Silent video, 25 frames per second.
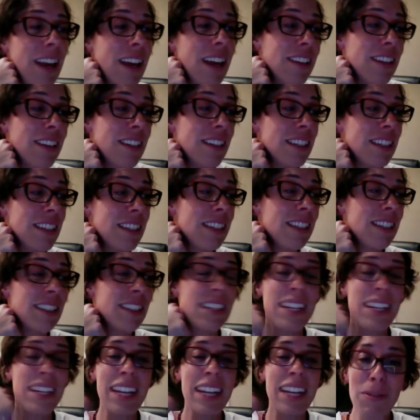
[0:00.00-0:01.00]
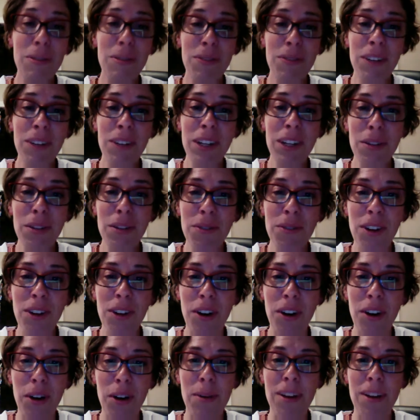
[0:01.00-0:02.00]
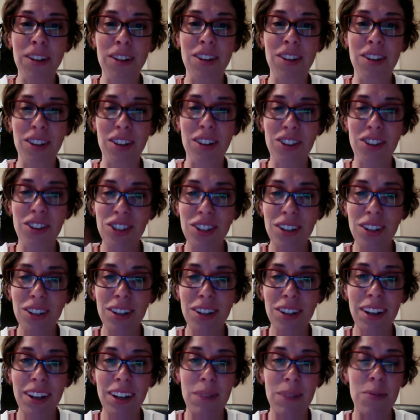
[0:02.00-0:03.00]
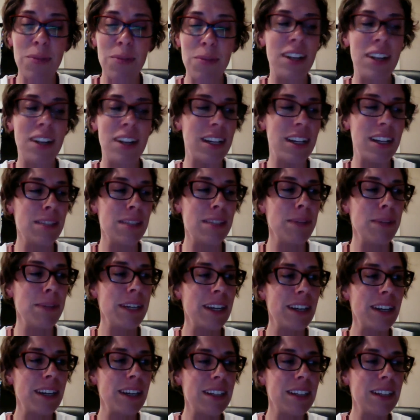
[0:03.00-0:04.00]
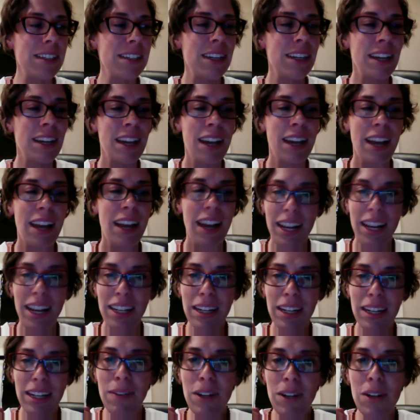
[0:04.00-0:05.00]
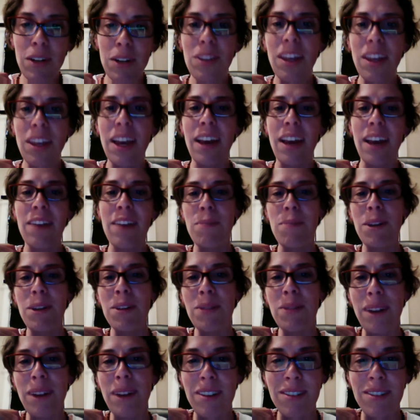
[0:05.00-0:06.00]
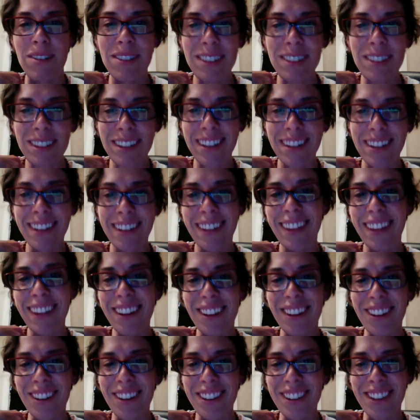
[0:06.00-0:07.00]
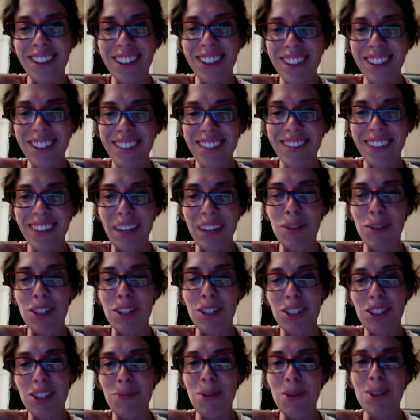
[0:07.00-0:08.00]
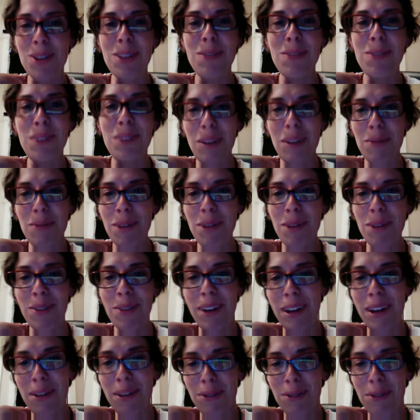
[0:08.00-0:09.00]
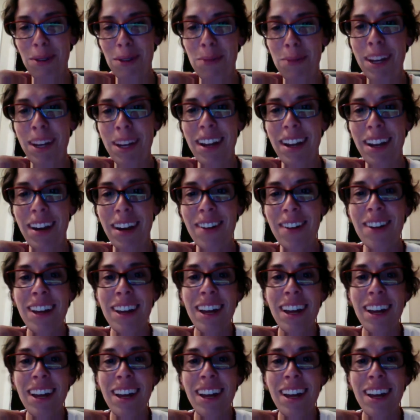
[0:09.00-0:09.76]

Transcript: just to get a feel for the Arbonne culture and what it is. Because any of you that have been around the culture, which most of you have been around for a bit now,